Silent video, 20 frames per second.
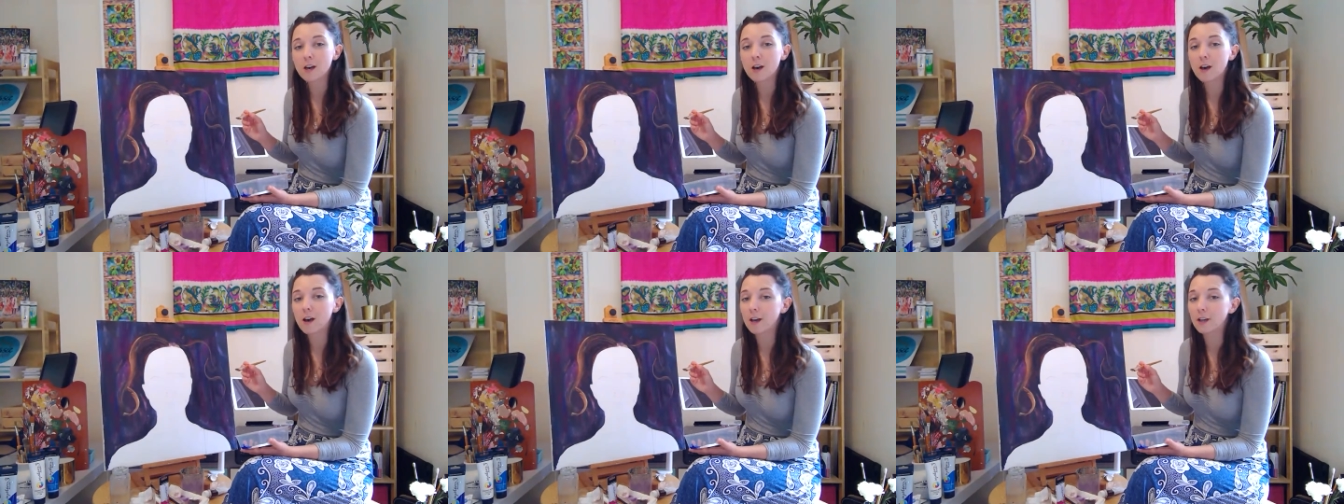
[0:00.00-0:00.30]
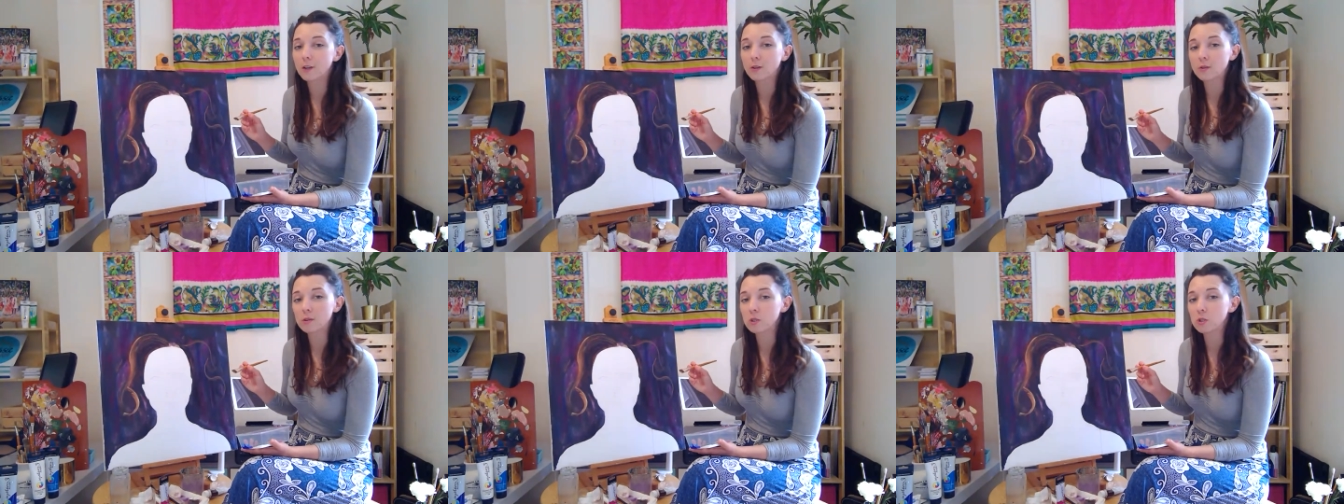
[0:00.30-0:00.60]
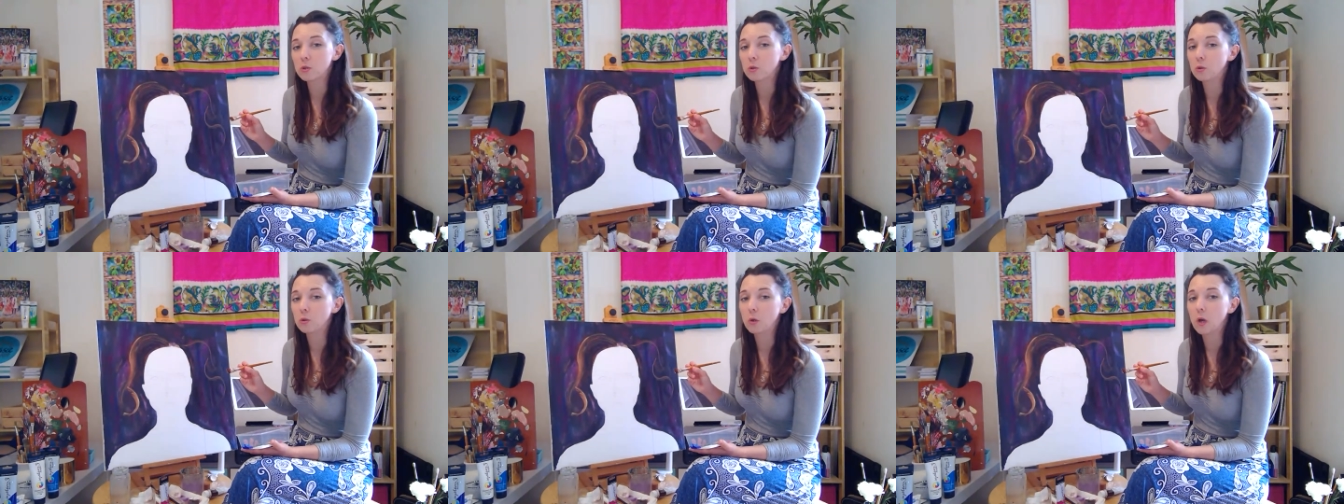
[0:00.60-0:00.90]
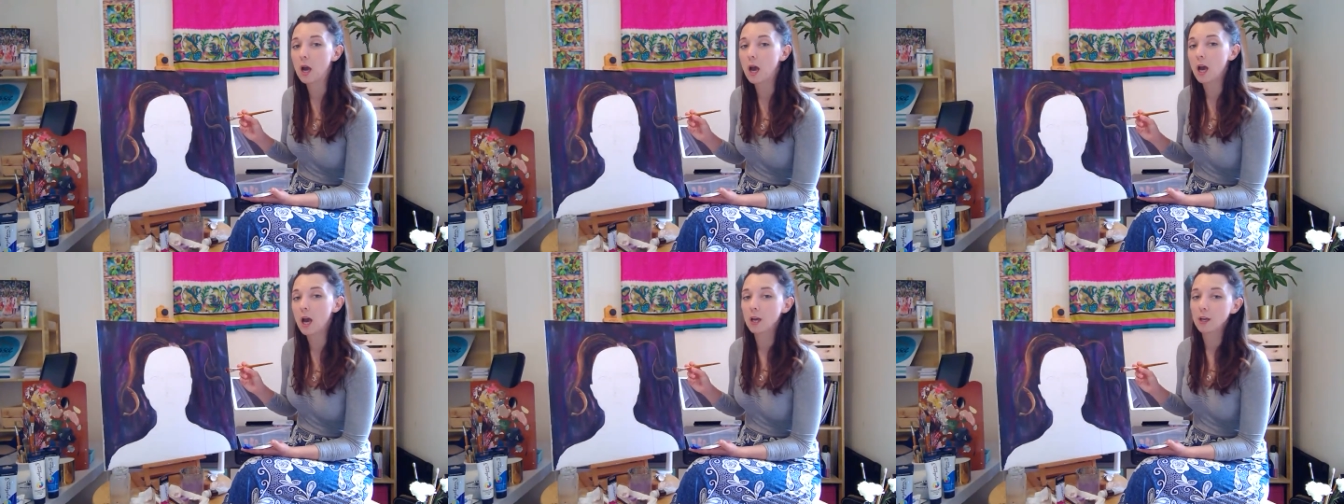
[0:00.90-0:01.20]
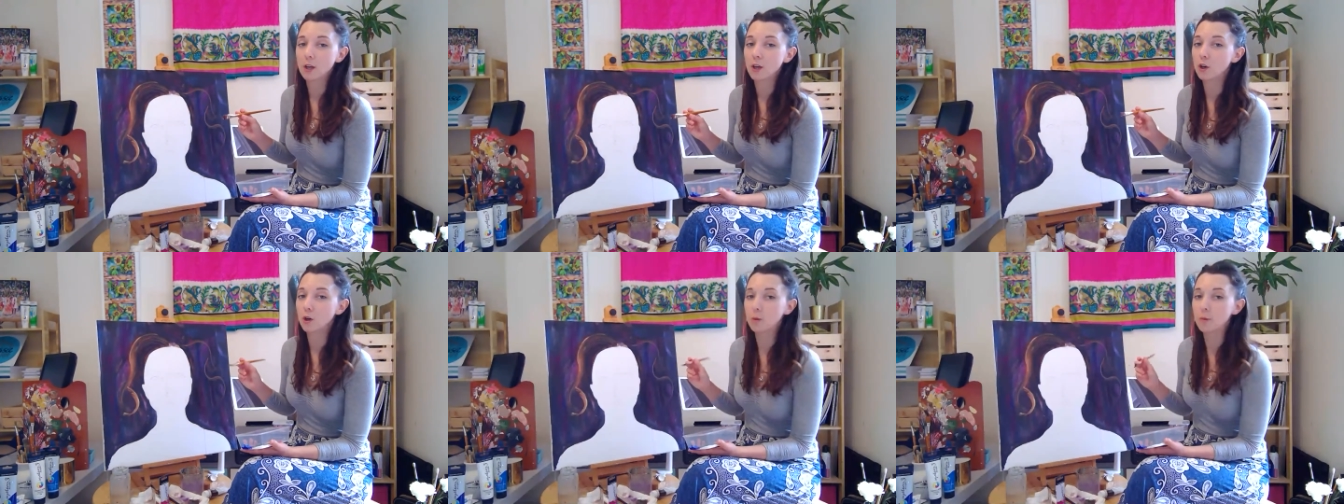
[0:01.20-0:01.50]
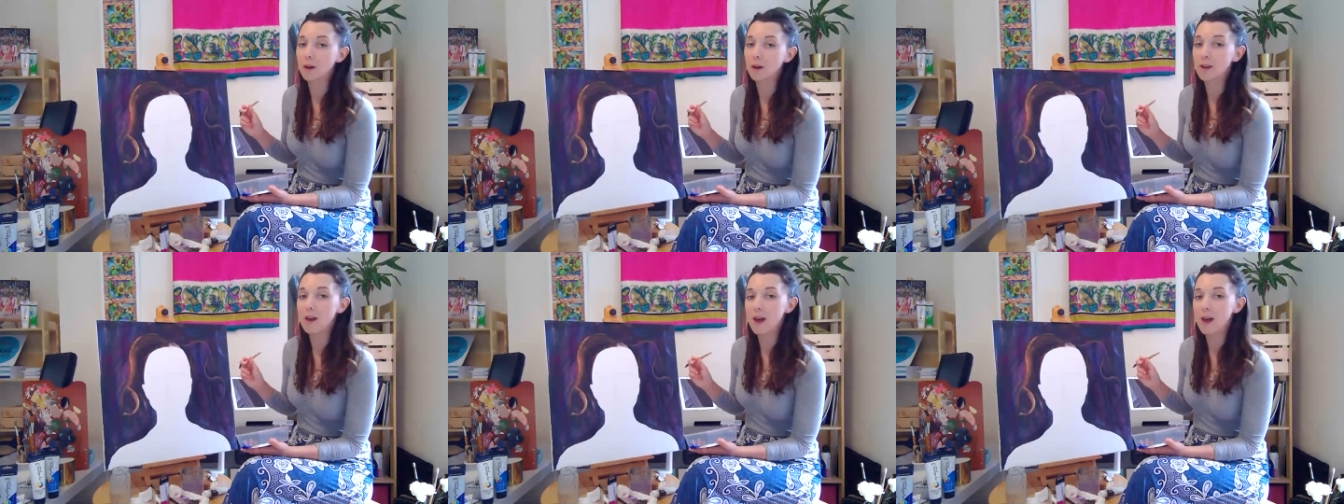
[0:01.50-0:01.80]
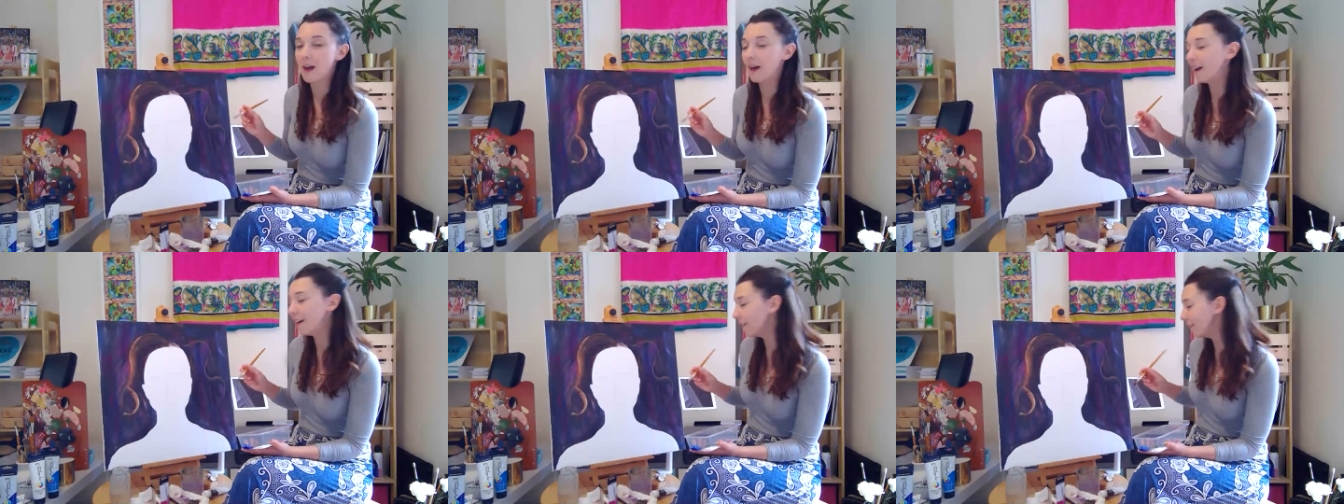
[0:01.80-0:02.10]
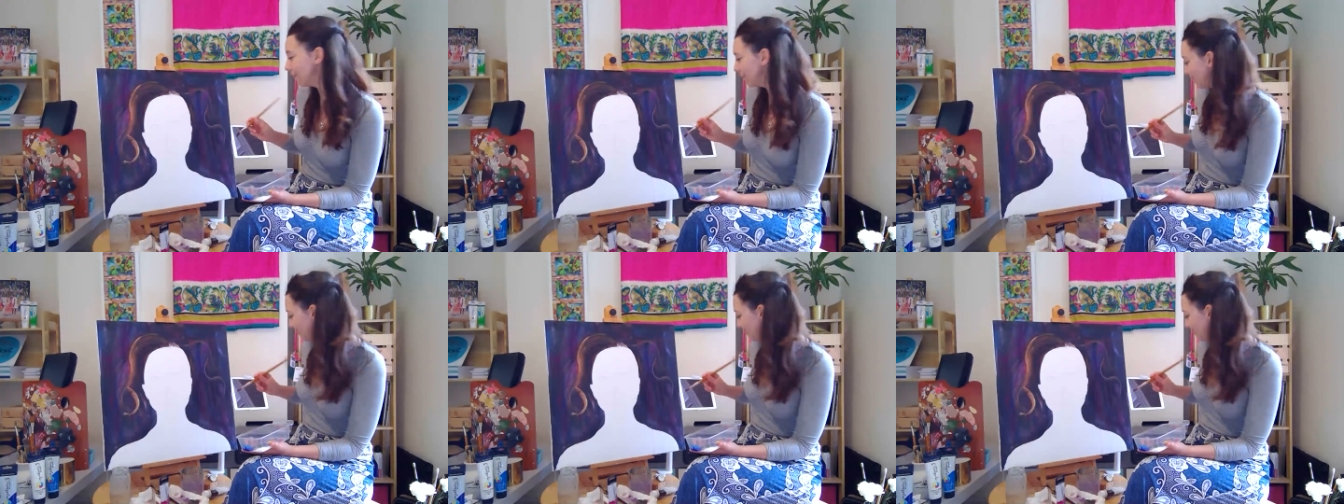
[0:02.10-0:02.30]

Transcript: I got to curl my hair